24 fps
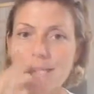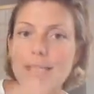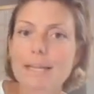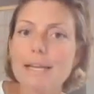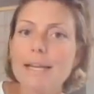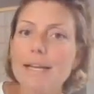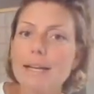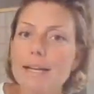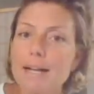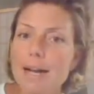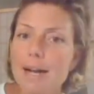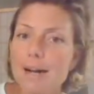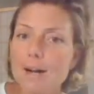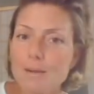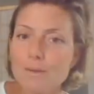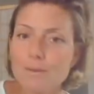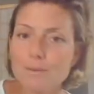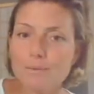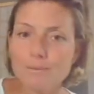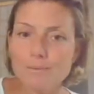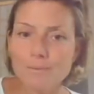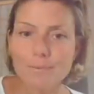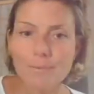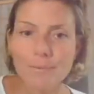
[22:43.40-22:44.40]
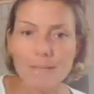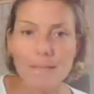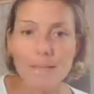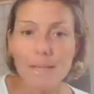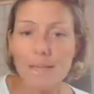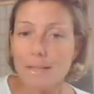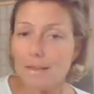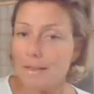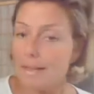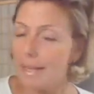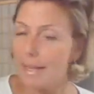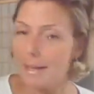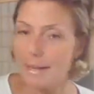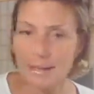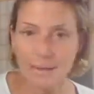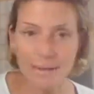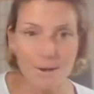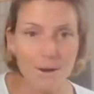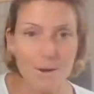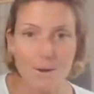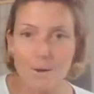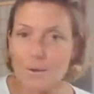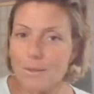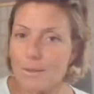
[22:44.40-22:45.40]
Let it go. Let it
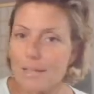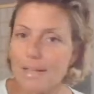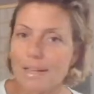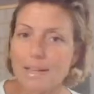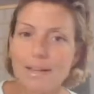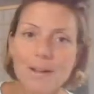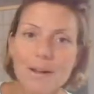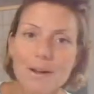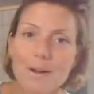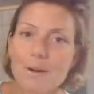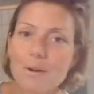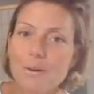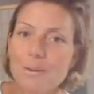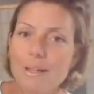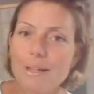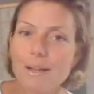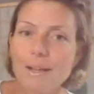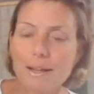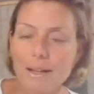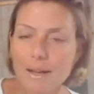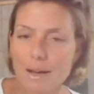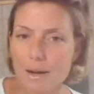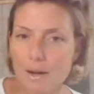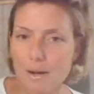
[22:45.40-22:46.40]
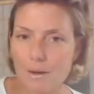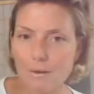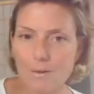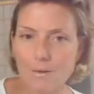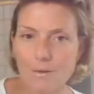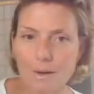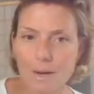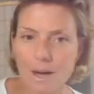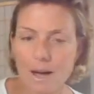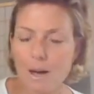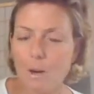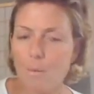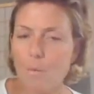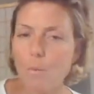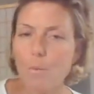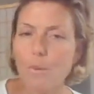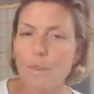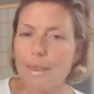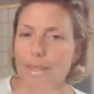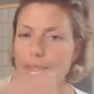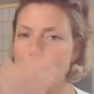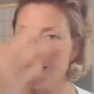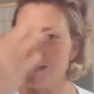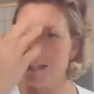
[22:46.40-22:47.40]
go, let it go, let it go. I'm
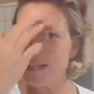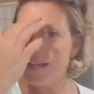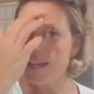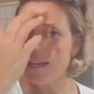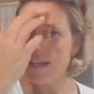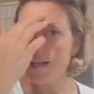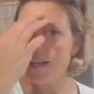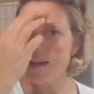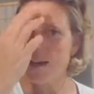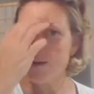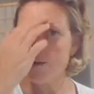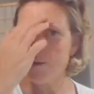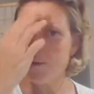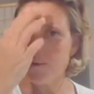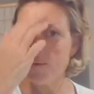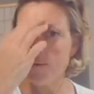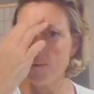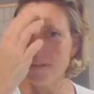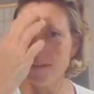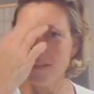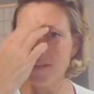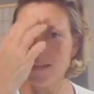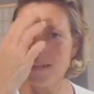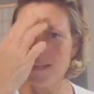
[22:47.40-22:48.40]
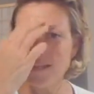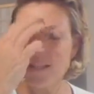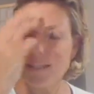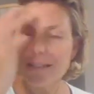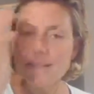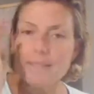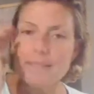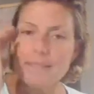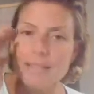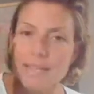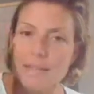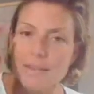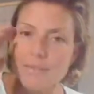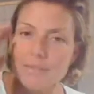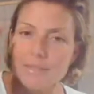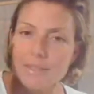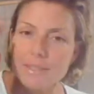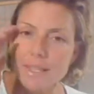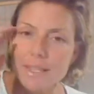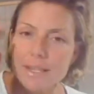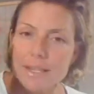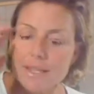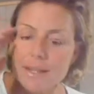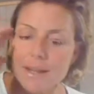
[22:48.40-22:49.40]
willing to let it go. It's safe to
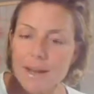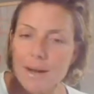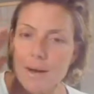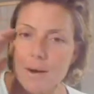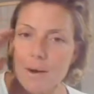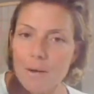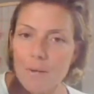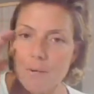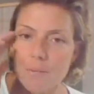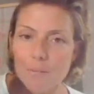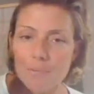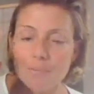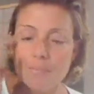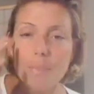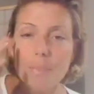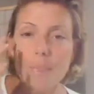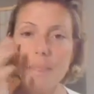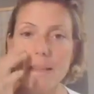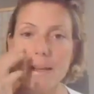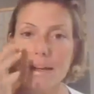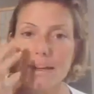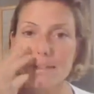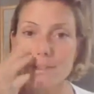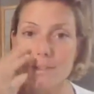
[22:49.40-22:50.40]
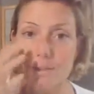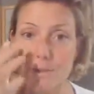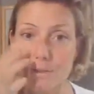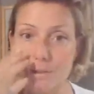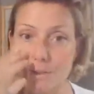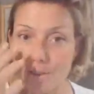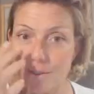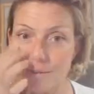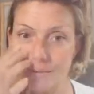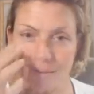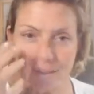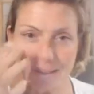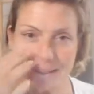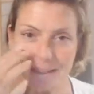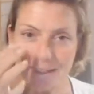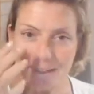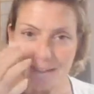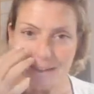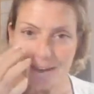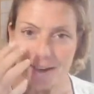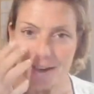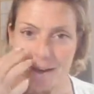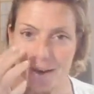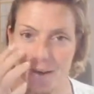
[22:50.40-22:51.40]
let it go. I deserve to let
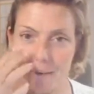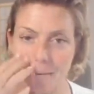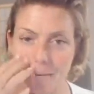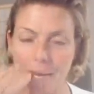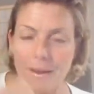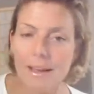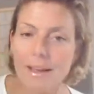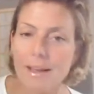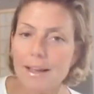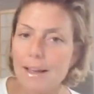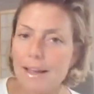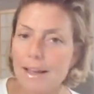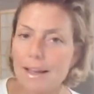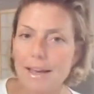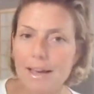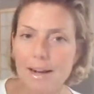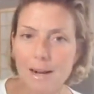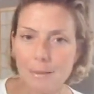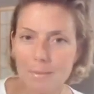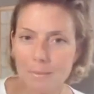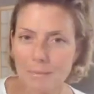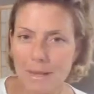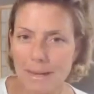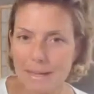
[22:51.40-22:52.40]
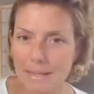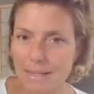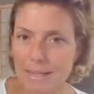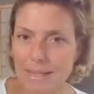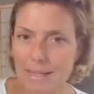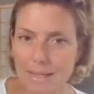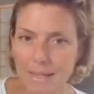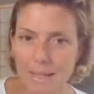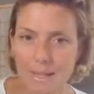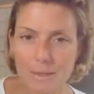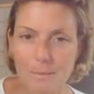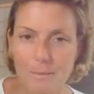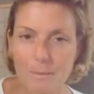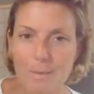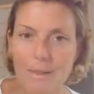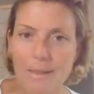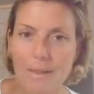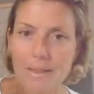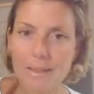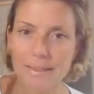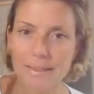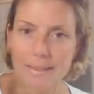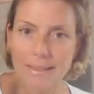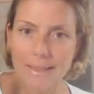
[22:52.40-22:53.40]
it go. And I'm letting it go.
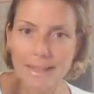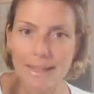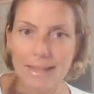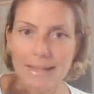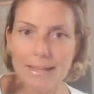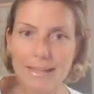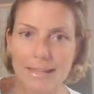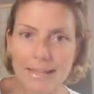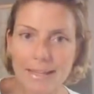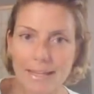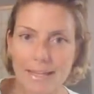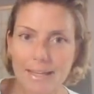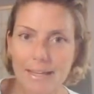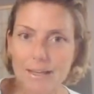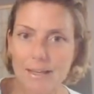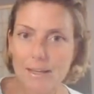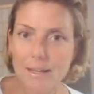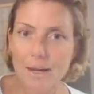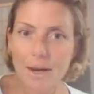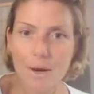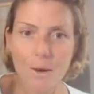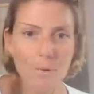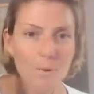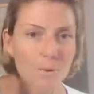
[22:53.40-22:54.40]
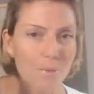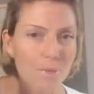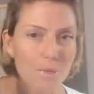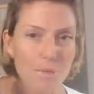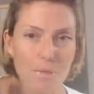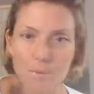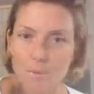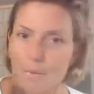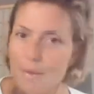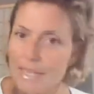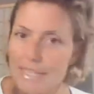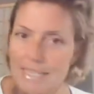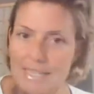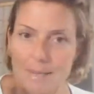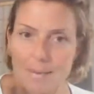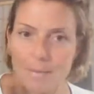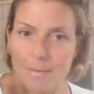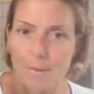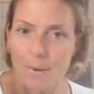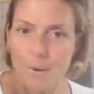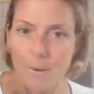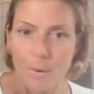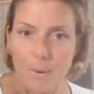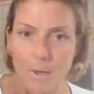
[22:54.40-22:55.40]
Let it go. 3
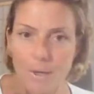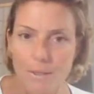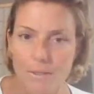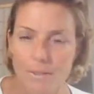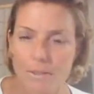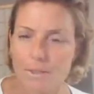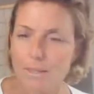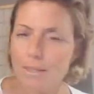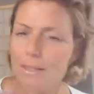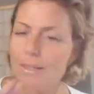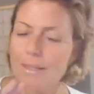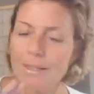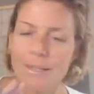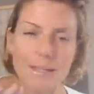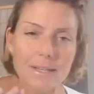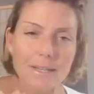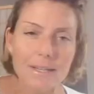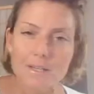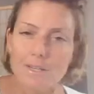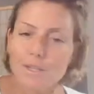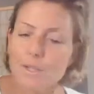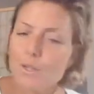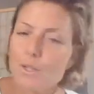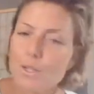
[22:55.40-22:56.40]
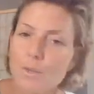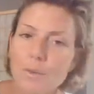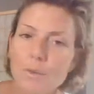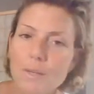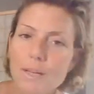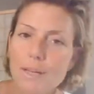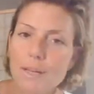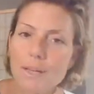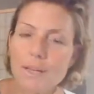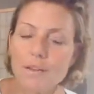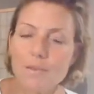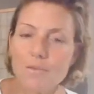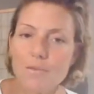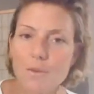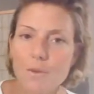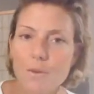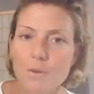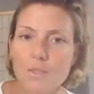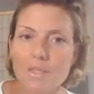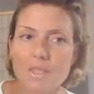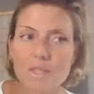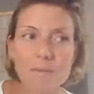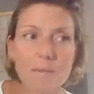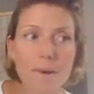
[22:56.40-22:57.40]
simple words. So don't get
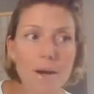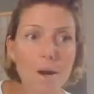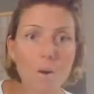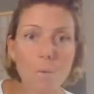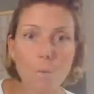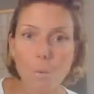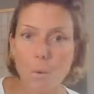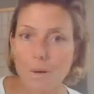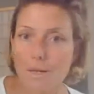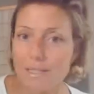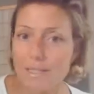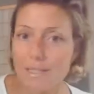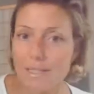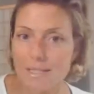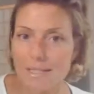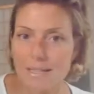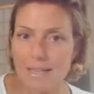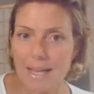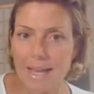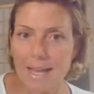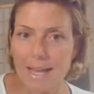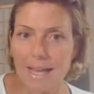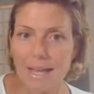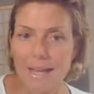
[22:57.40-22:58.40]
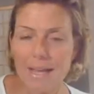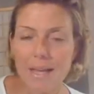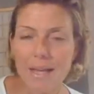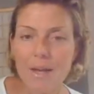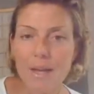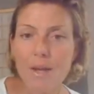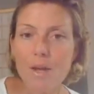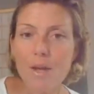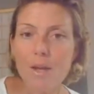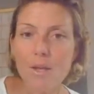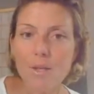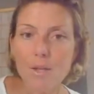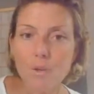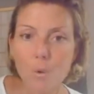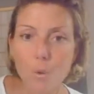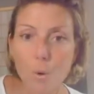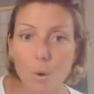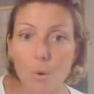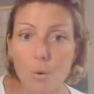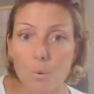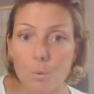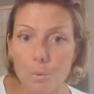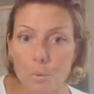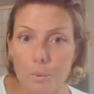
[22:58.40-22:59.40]
confused about what to say.
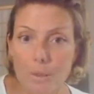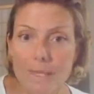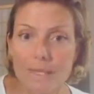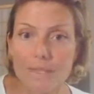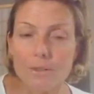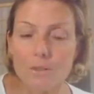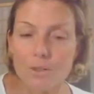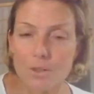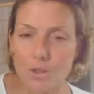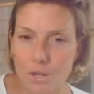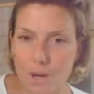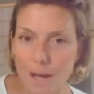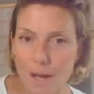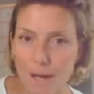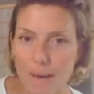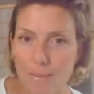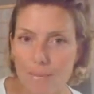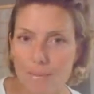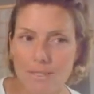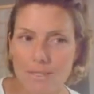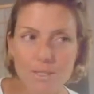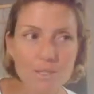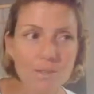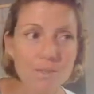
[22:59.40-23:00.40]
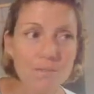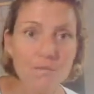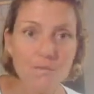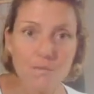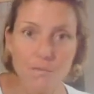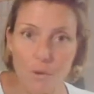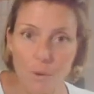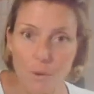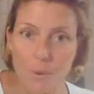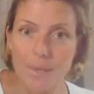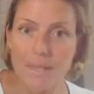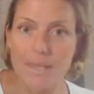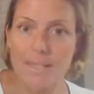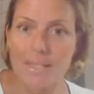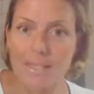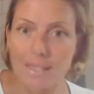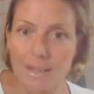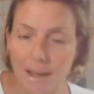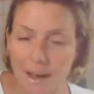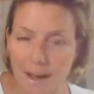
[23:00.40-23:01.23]
Your real job is to focus